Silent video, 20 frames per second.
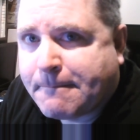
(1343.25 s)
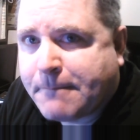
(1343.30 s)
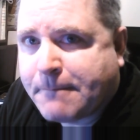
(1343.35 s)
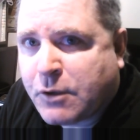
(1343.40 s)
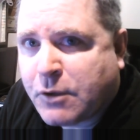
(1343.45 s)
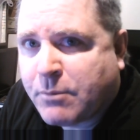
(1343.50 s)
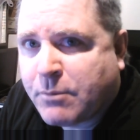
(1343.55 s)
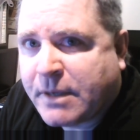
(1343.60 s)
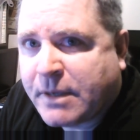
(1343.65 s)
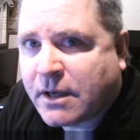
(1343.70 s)

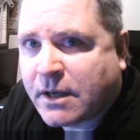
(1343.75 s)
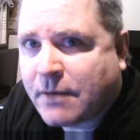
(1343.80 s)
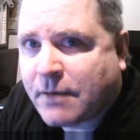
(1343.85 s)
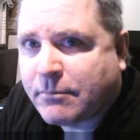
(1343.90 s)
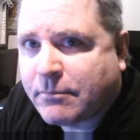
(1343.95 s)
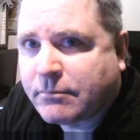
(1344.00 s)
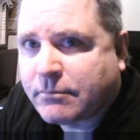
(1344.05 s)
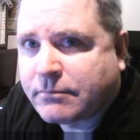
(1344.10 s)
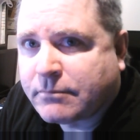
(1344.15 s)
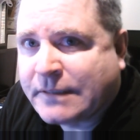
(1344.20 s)
you
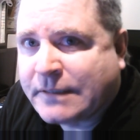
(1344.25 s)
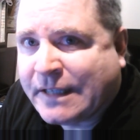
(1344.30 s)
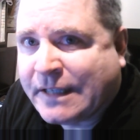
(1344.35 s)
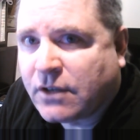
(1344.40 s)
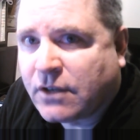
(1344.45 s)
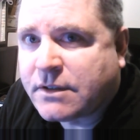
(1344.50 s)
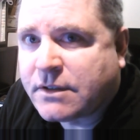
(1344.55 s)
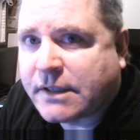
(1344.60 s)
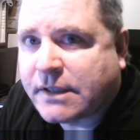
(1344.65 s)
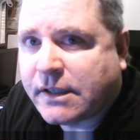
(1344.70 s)
become
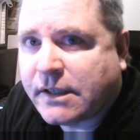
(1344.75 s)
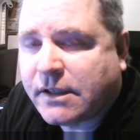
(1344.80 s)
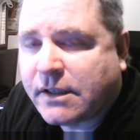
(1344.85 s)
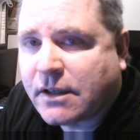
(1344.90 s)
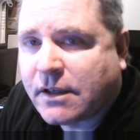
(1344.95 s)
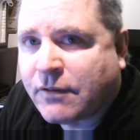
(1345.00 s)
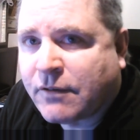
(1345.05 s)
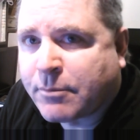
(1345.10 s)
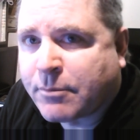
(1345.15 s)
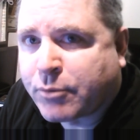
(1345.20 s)
guilty
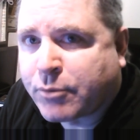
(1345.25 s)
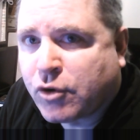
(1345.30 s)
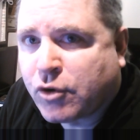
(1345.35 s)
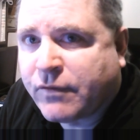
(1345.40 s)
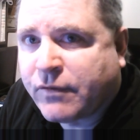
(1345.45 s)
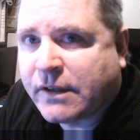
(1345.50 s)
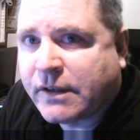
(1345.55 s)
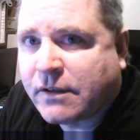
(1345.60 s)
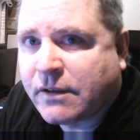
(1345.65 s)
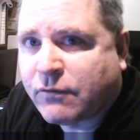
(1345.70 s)
of
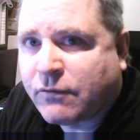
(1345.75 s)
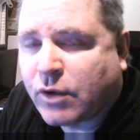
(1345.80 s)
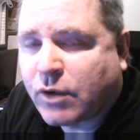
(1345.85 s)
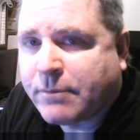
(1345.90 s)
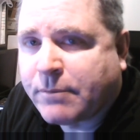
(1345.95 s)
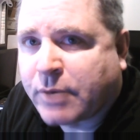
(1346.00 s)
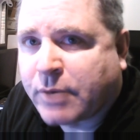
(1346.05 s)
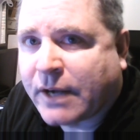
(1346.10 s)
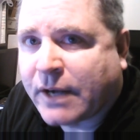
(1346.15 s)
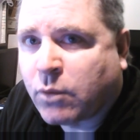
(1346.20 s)
approving of
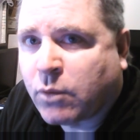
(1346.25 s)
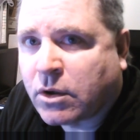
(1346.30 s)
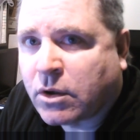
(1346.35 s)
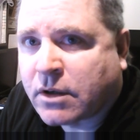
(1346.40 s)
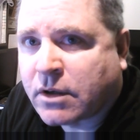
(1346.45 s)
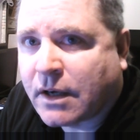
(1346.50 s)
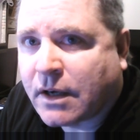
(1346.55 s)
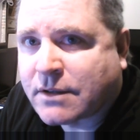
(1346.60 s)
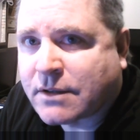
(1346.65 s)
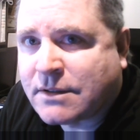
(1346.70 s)
what Brad
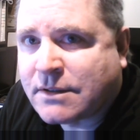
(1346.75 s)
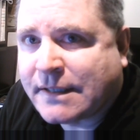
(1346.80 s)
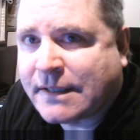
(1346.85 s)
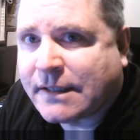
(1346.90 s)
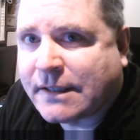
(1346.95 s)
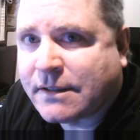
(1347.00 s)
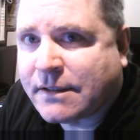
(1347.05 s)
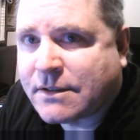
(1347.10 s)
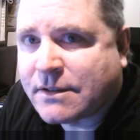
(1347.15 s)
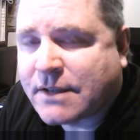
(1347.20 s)
Wilcox
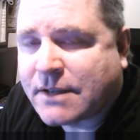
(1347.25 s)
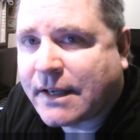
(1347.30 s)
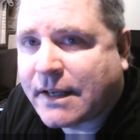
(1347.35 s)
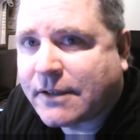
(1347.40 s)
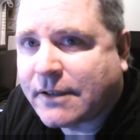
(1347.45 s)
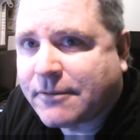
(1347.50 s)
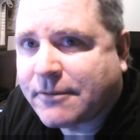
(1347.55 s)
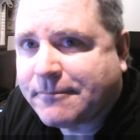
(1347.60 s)
did and said.